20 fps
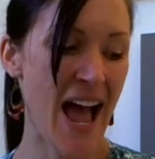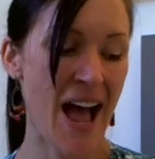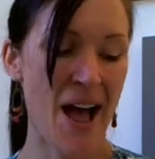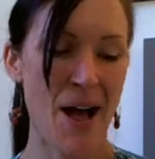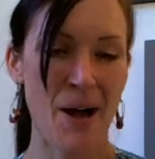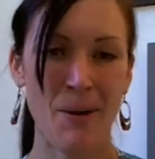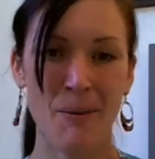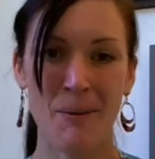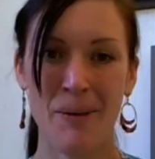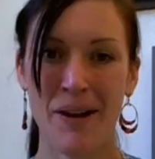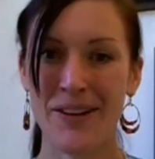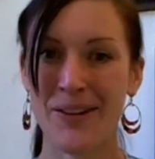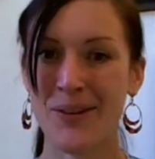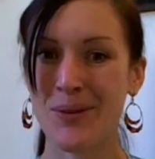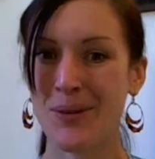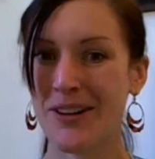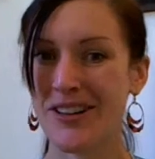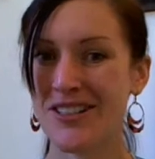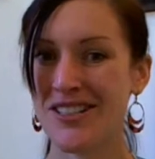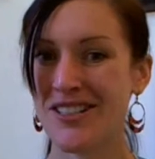I
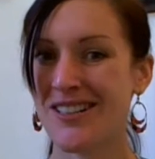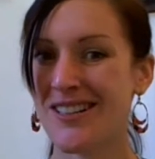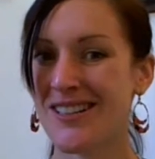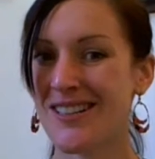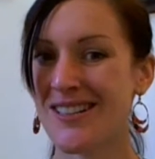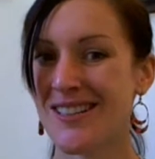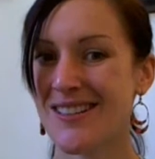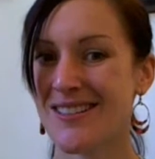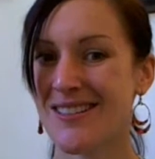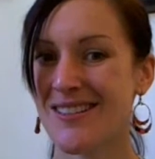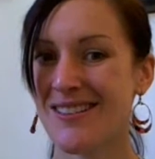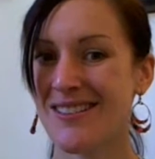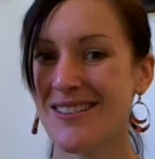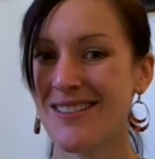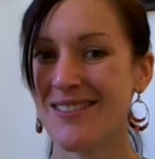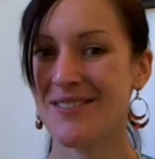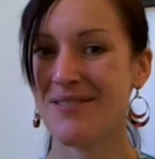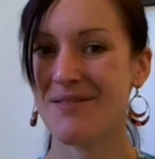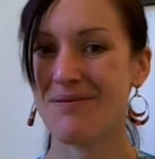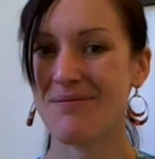just
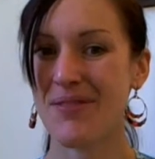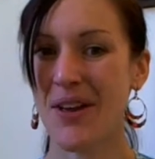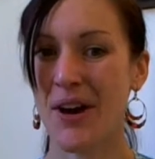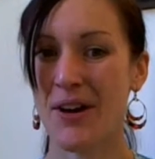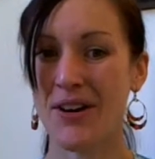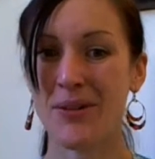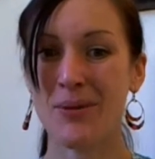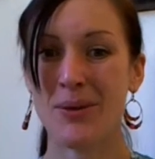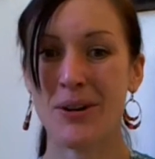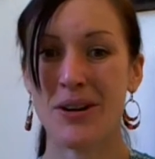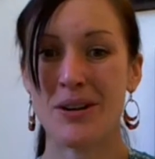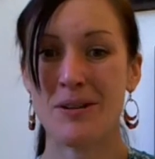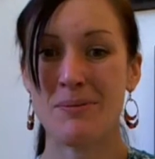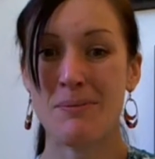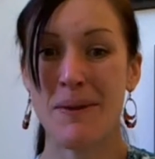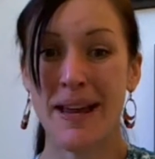wanted